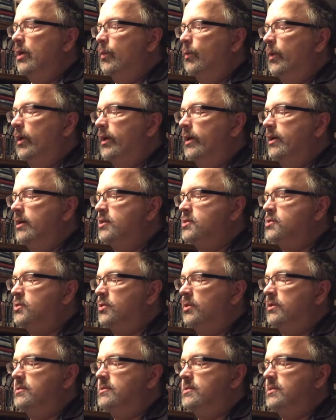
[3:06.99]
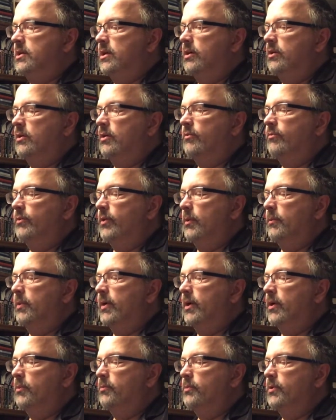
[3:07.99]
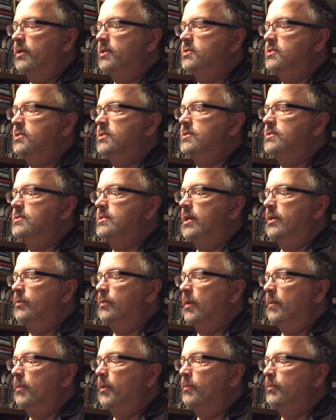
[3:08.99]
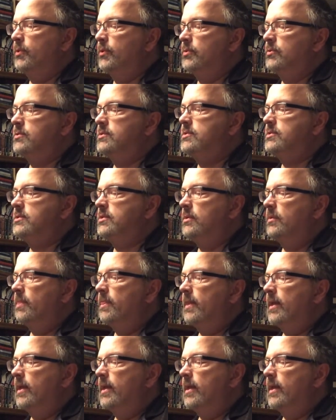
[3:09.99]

wearing a short skirt over a pair of breeches and rubber boots,